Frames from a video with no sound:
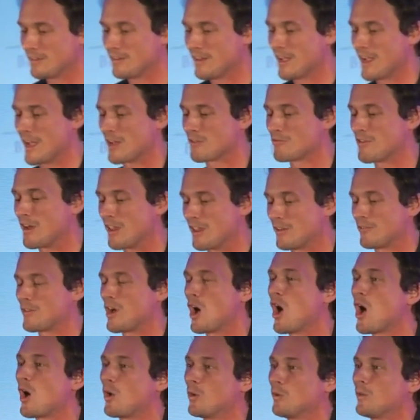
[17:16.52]
day, I'd rather have a
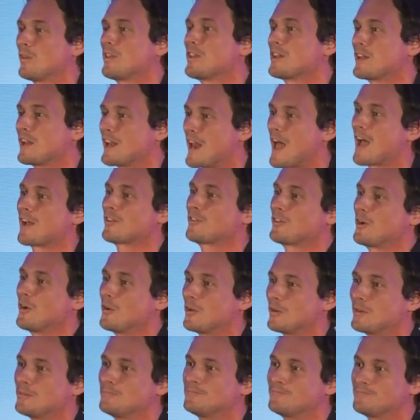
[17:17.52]
hole than an
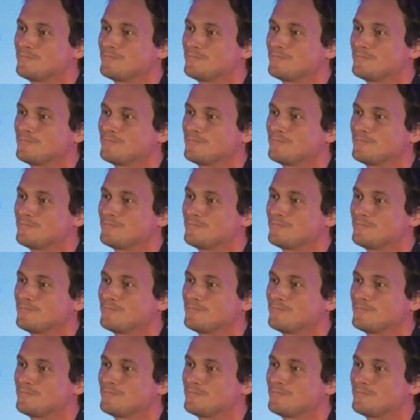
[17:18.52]
asshole."